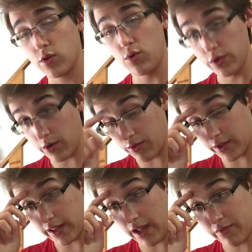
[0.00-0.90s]
Cool little
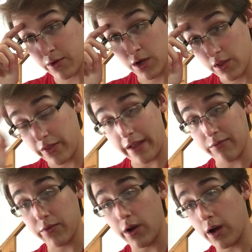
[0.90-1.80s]
thing they have here. They
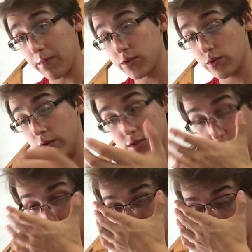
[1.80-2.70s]
have so here's
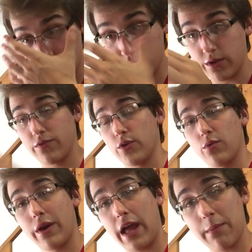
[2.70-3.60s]
the transactional interview
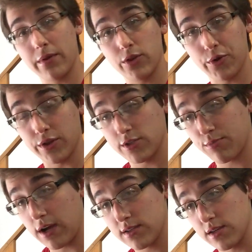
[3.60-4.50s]
of what happened during this
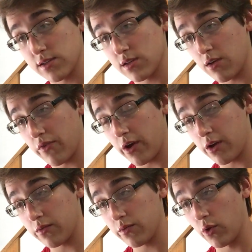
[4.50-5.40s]
process of
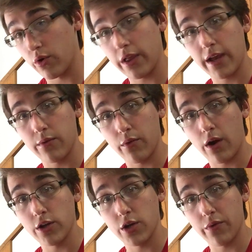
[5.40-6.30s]
Lorillard and
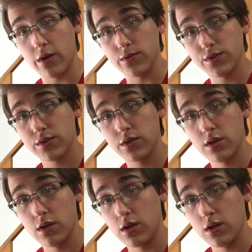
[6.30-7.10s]
R.J. Reynolds